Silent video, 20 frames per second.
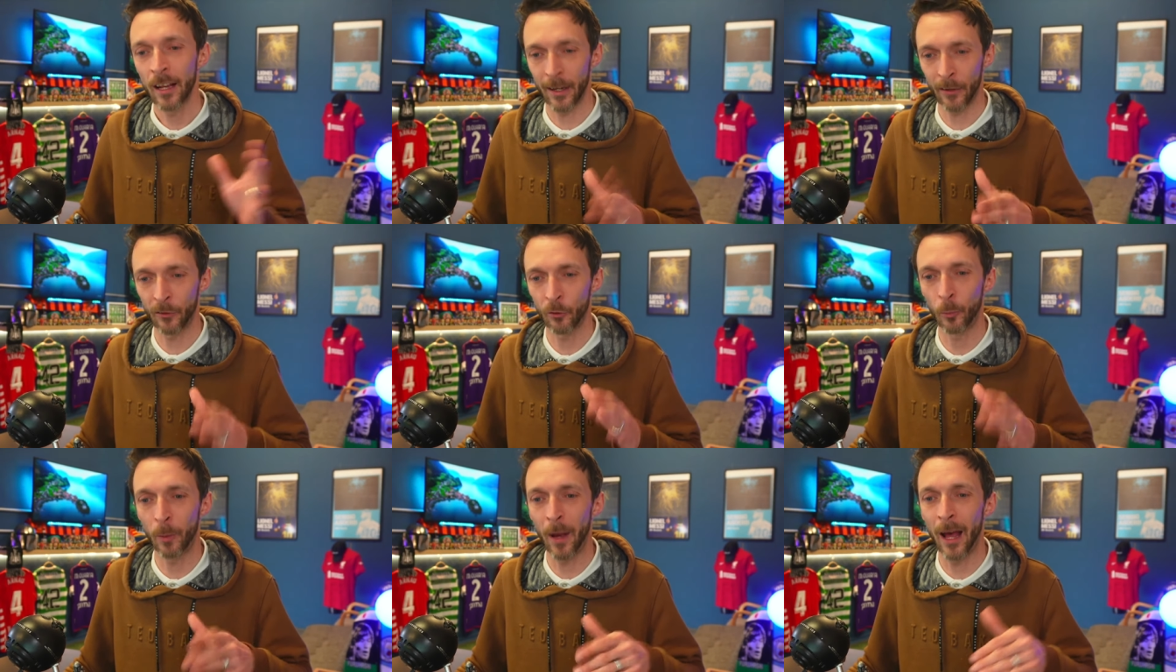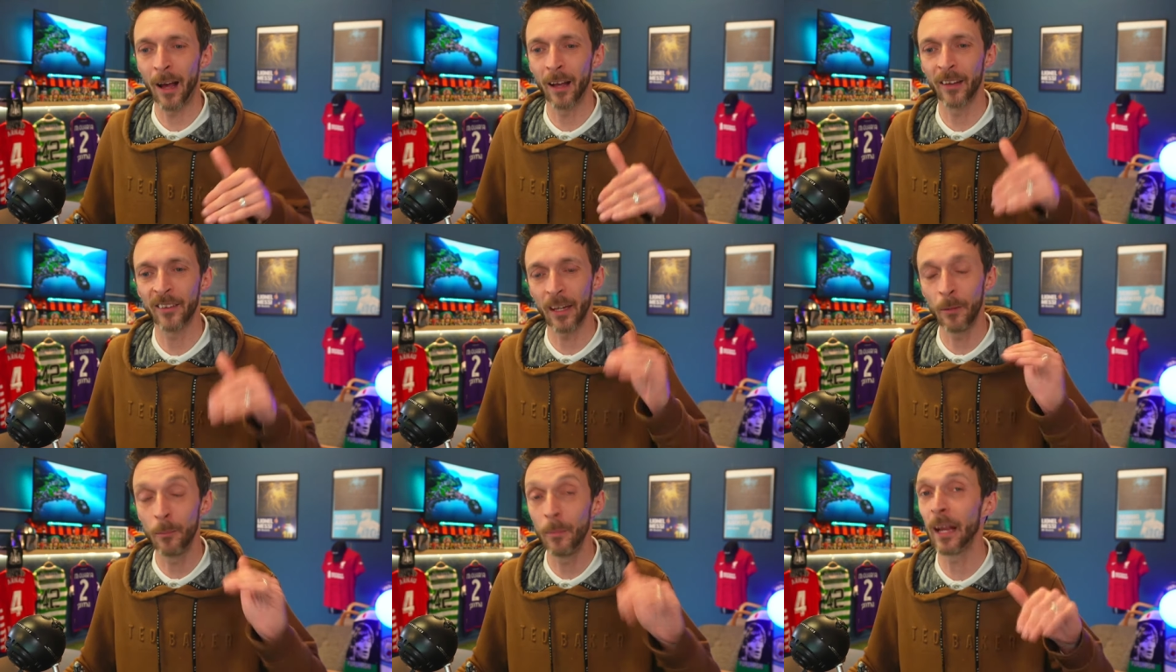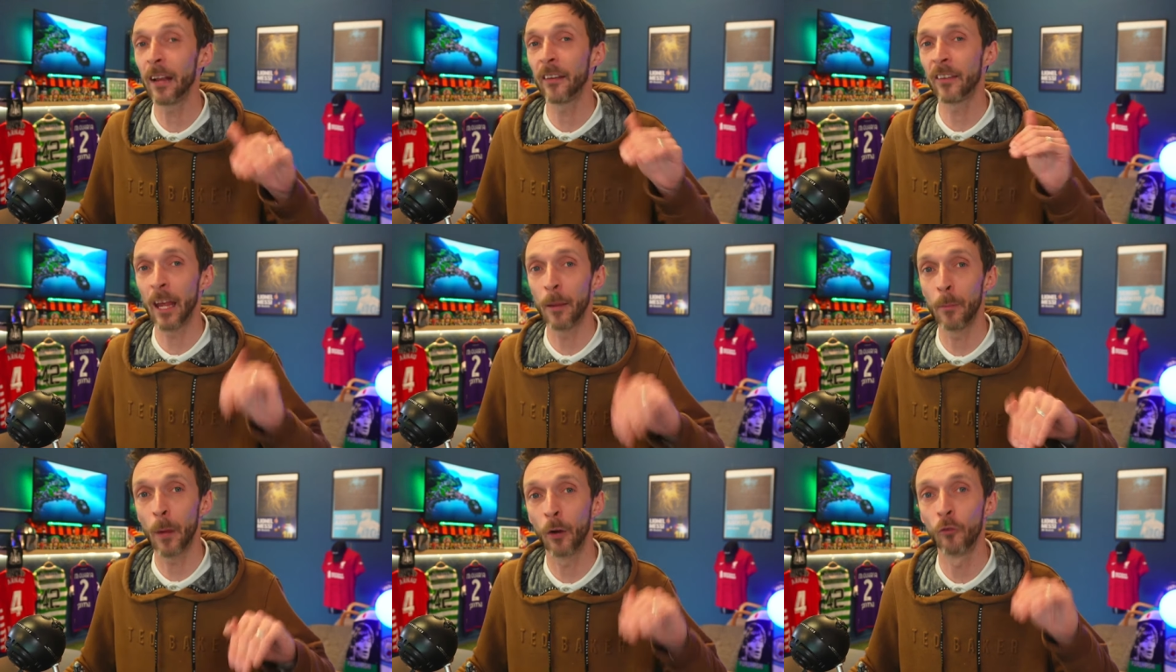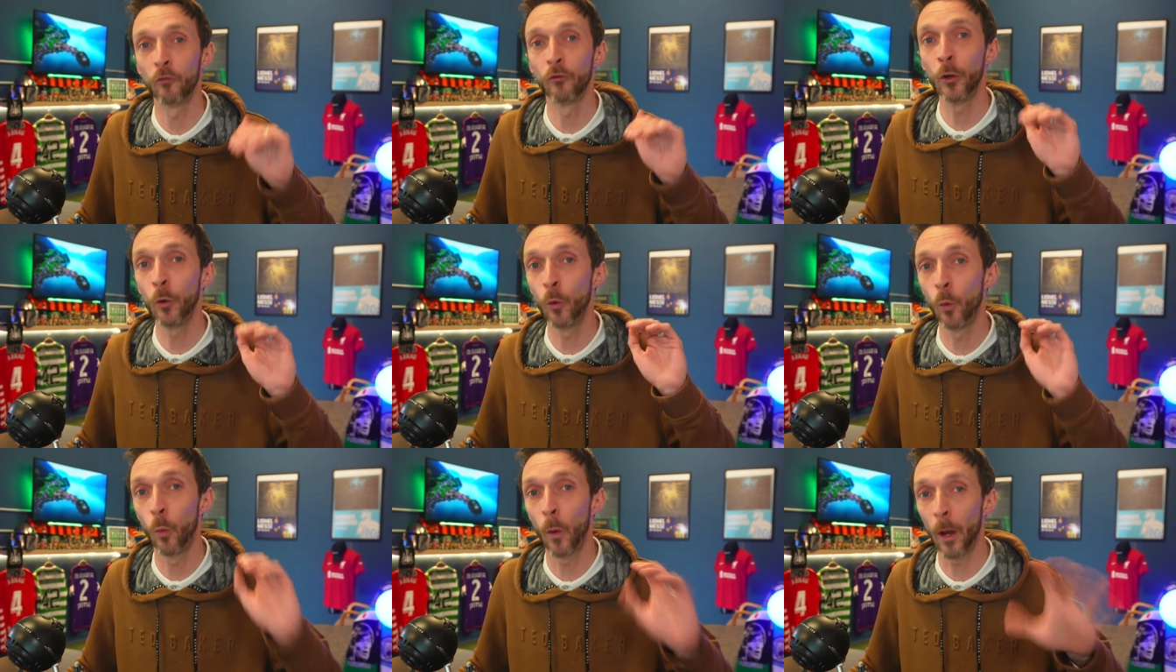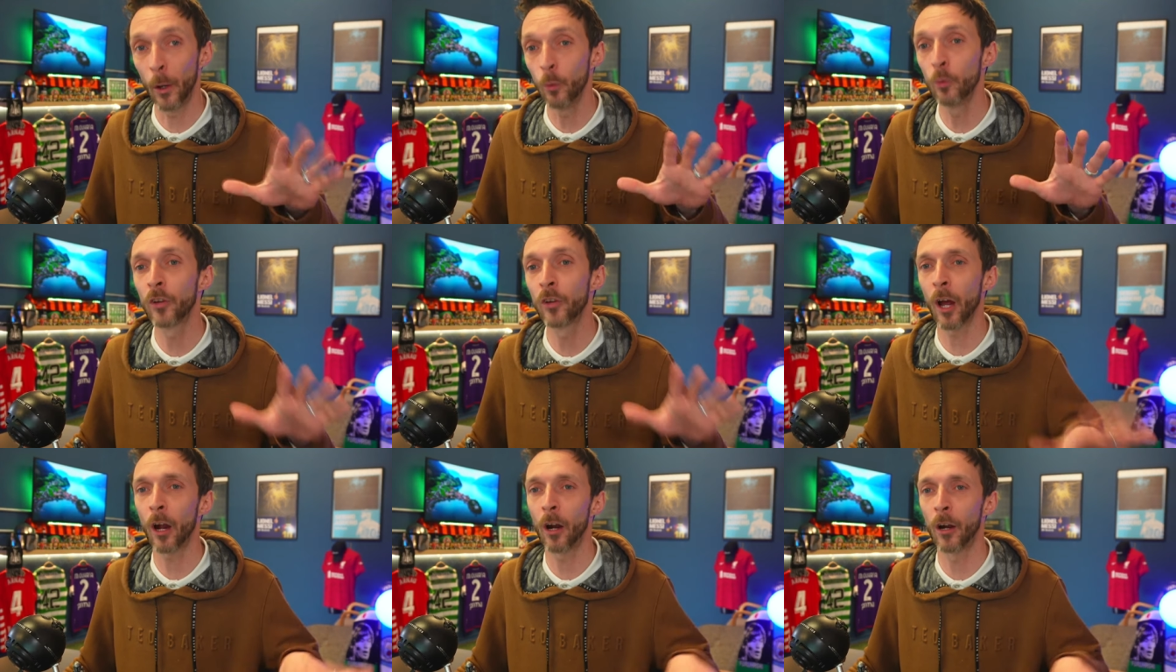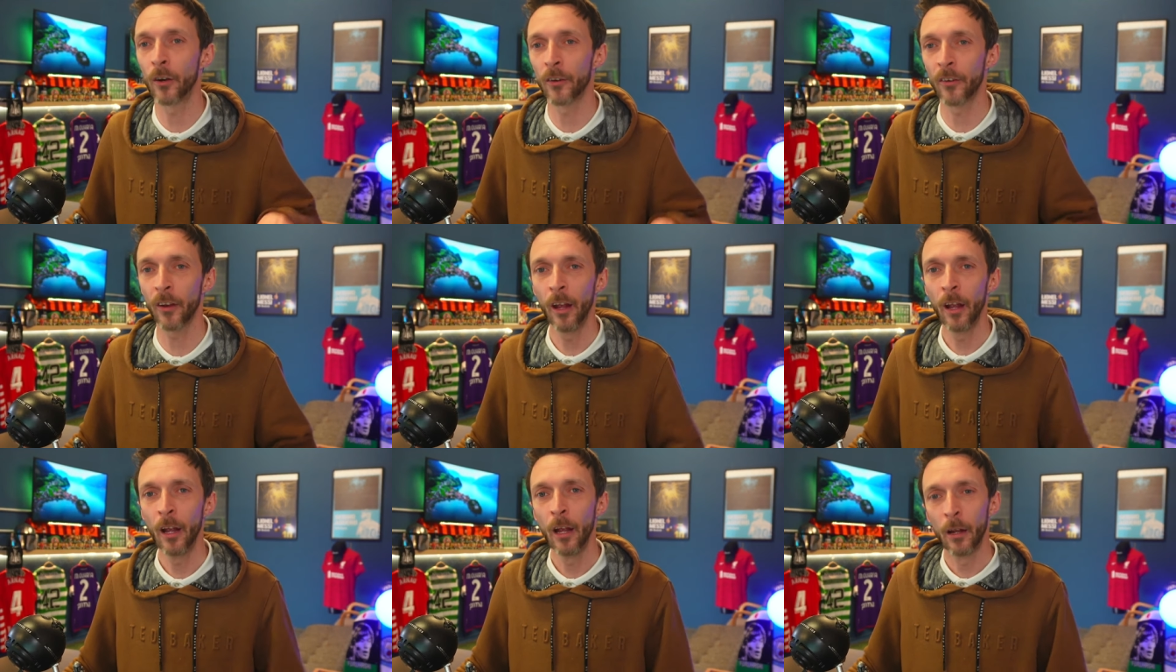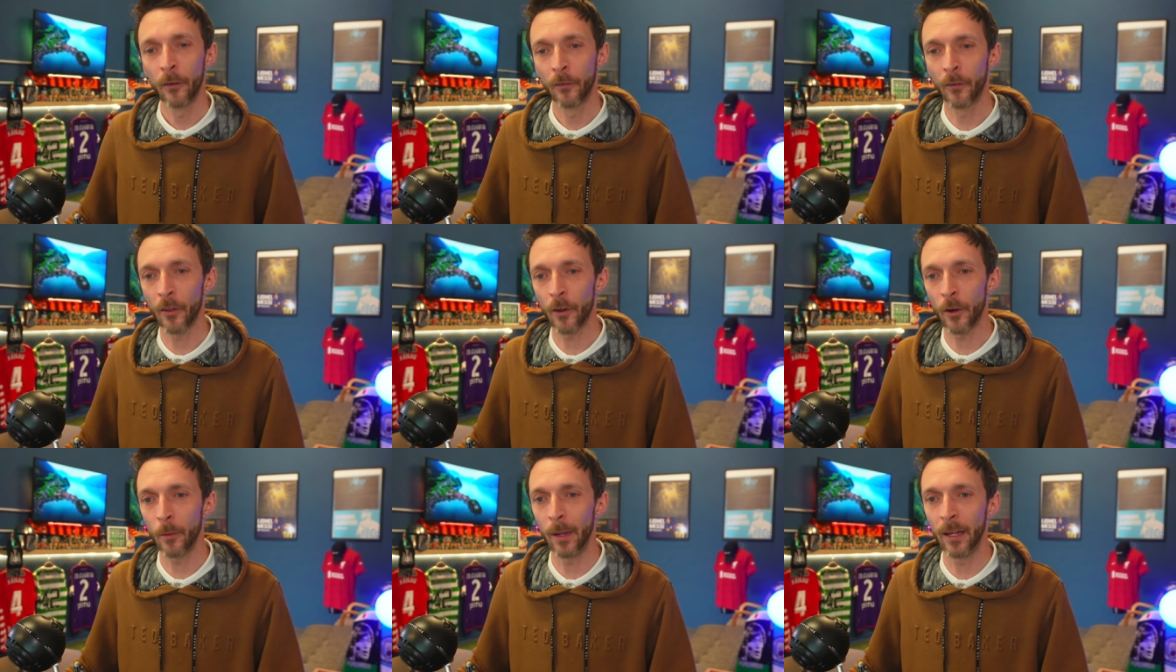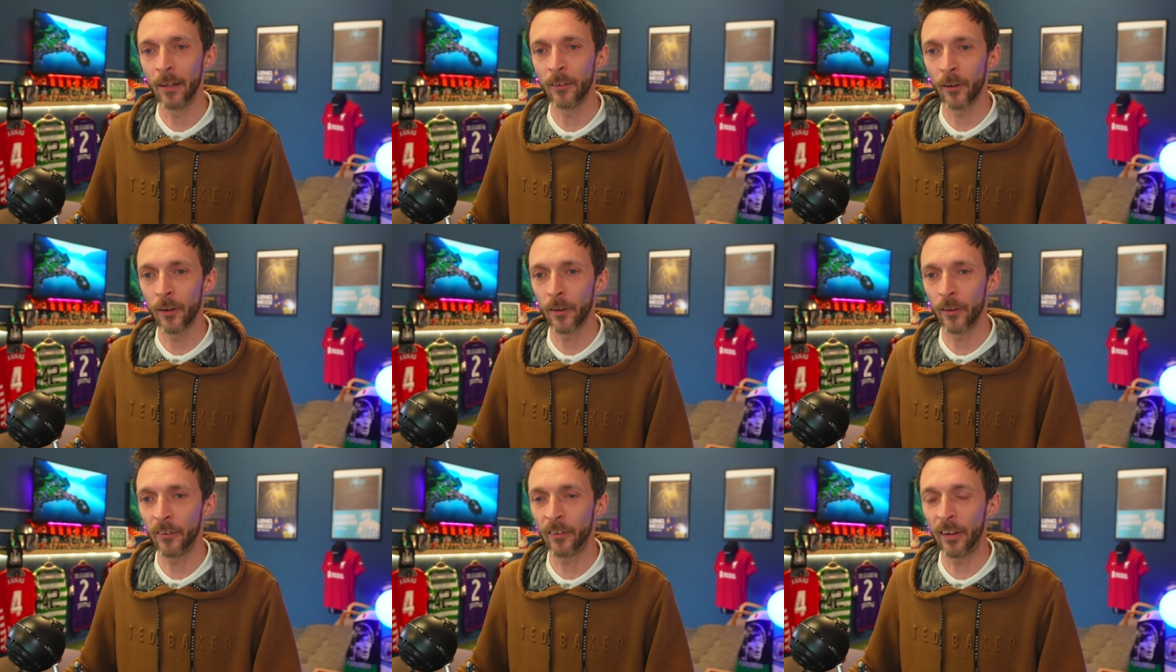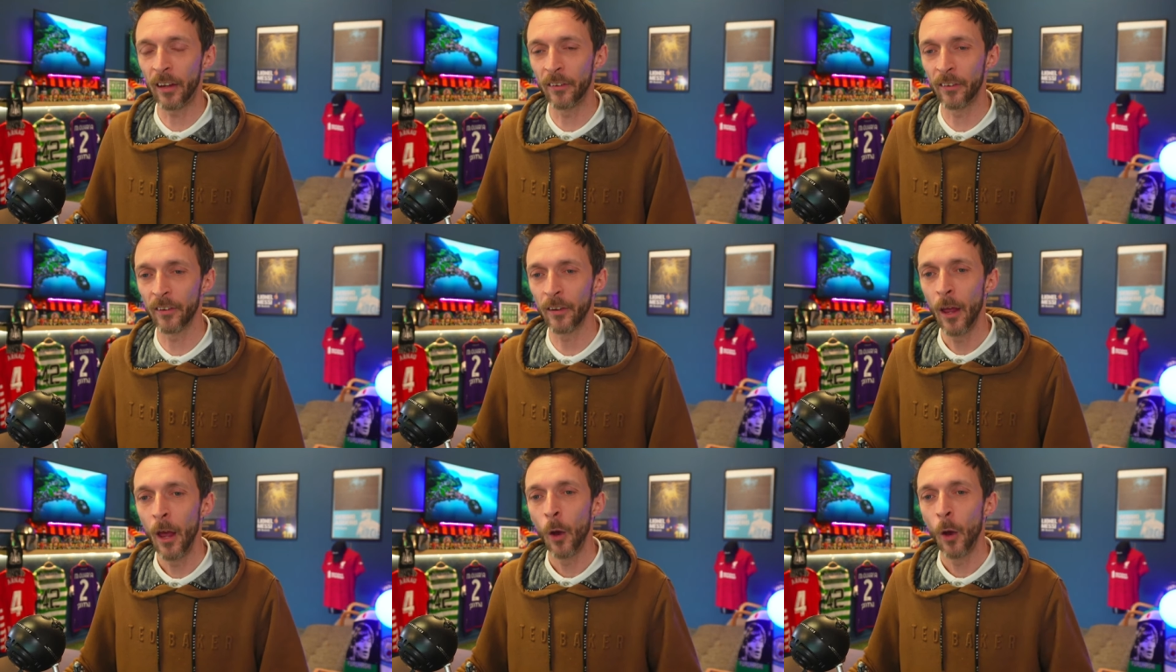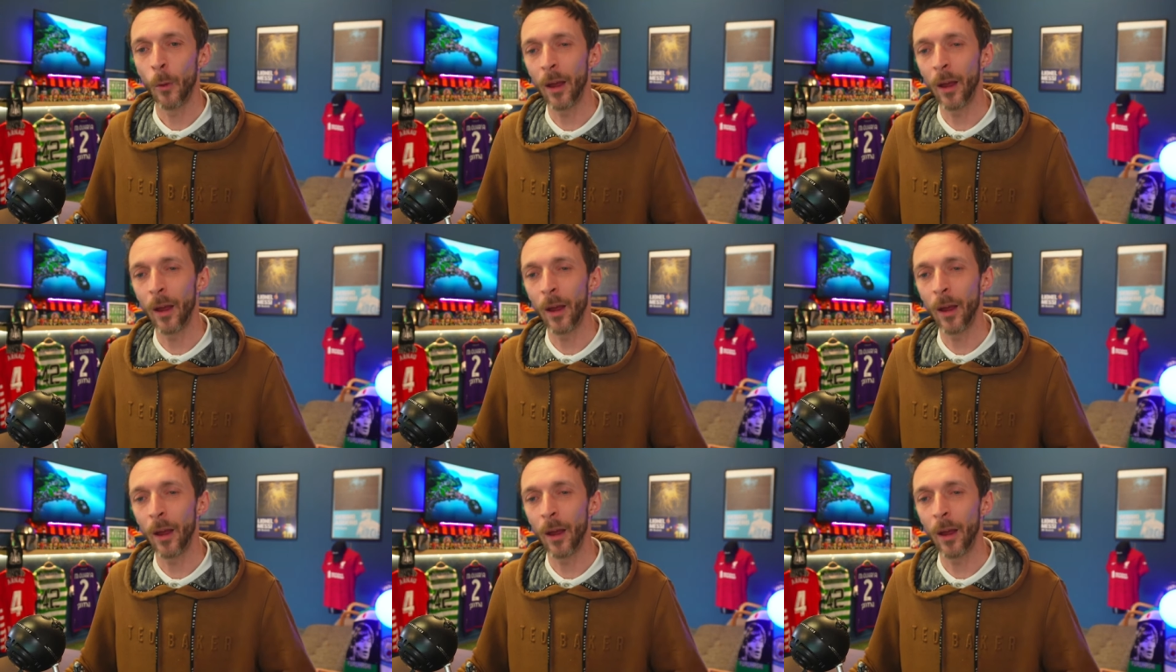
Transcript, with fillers: Crystal Palace and make them a real wild card for the remainder of the season.